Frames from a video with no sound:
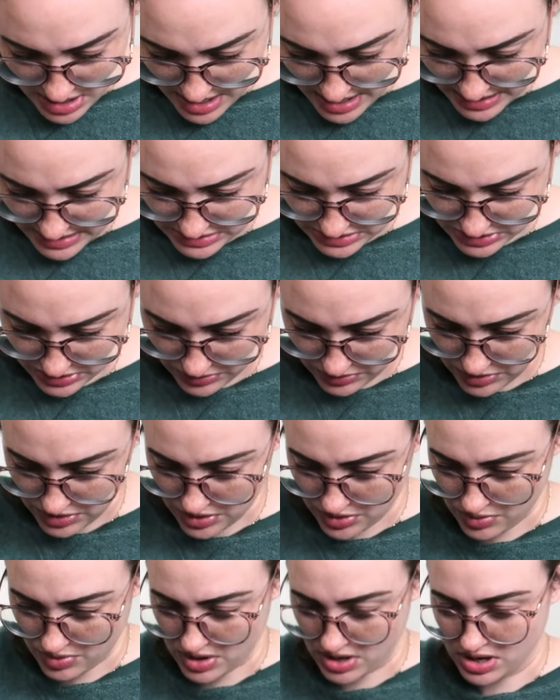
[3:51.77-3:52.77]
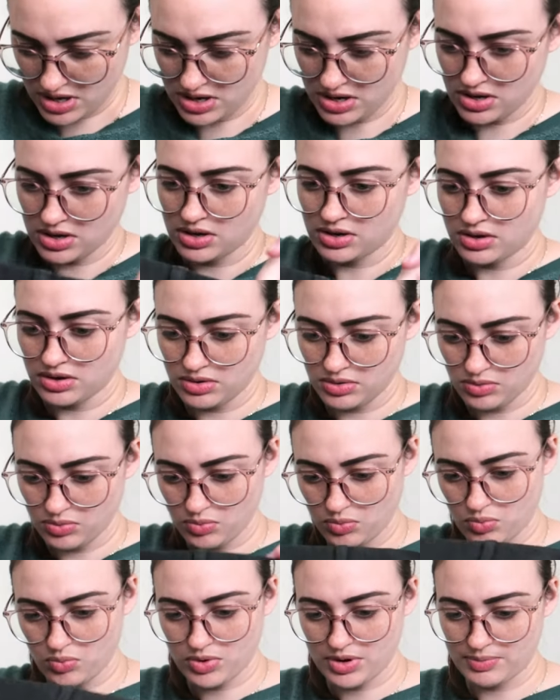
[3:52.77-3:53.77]
I don't know
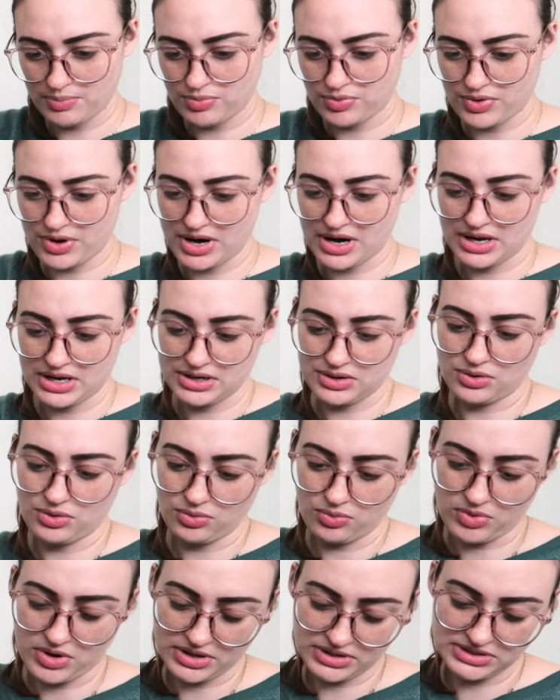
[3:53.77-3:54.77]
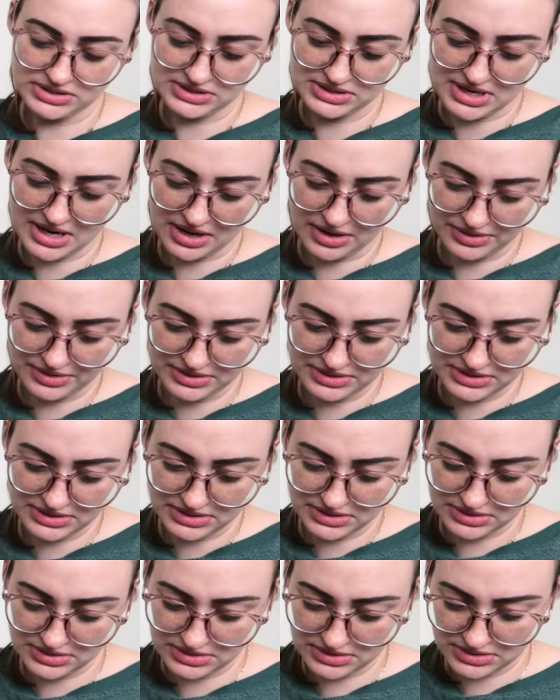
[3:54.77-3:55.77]
what brand or what style this
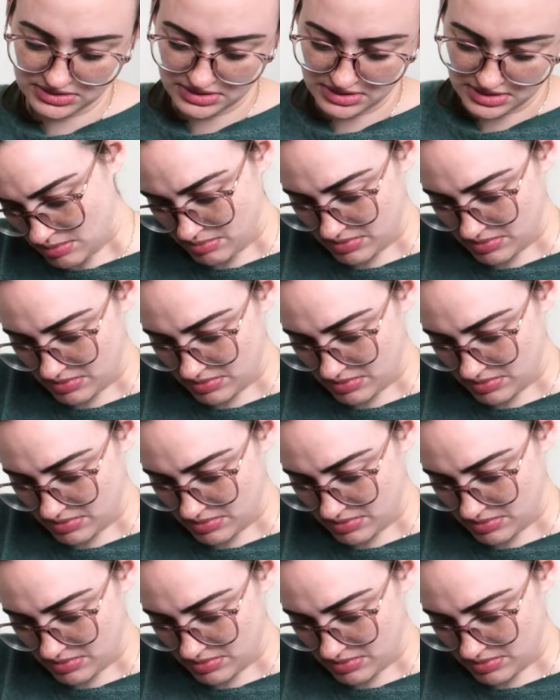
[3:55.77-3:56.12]
is,